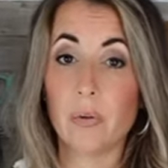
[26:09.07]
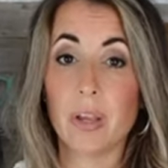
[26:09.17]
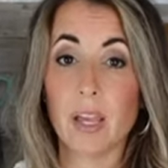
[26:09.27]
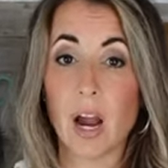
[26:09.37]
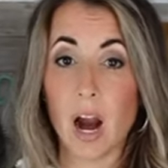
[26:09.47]

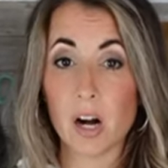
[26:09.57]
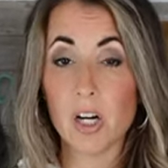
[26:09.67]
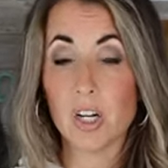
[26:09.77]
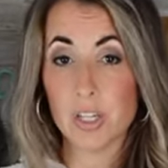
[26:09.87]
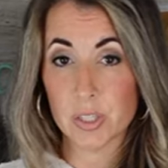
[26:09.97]
We, our
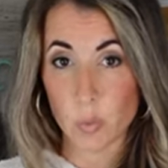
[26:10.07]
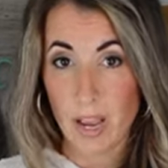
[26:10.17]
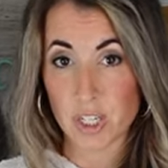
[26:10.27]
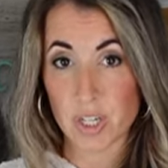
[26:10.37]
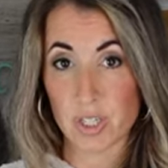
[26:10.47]

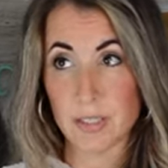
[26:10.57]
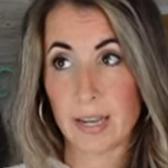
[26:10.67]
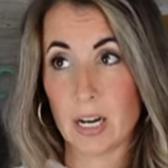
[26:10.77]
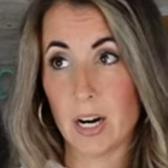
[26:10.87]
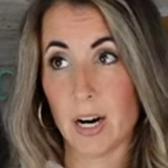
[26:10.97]
sweatshirt,
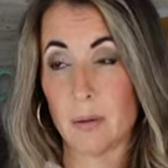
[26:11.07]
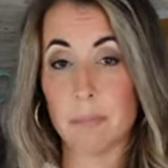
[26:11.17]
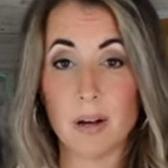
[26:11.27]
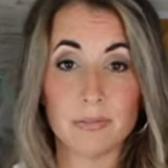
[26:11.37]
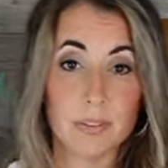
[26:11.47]
like our
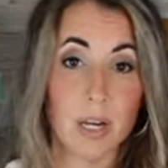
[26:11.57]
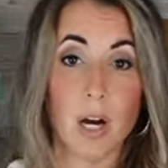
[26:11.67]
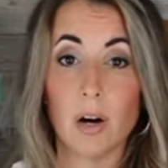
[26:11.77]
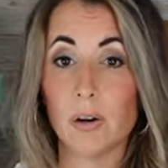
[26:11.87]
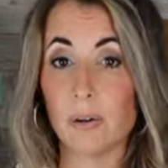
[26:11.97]

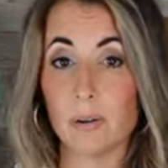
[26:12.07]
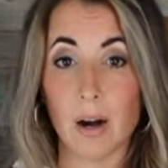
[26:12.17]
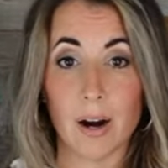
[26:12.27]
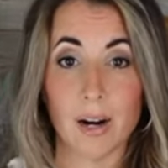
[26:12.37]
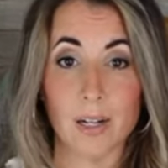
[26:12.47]
buffalo,
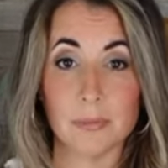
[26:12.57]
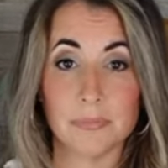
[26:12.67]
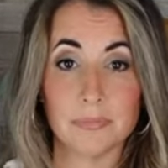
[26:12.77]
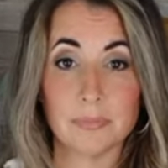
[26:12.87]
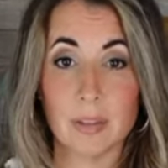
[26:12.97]
our,
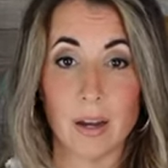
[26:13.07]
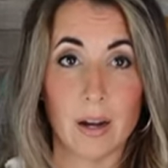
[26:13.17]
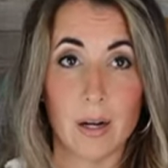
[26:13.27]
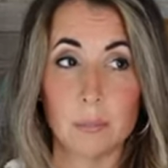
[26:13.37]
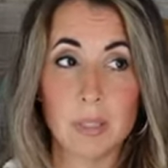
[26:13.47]

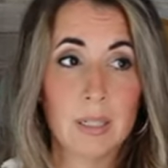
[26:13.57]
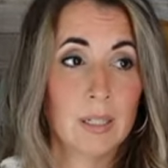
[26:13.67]
um,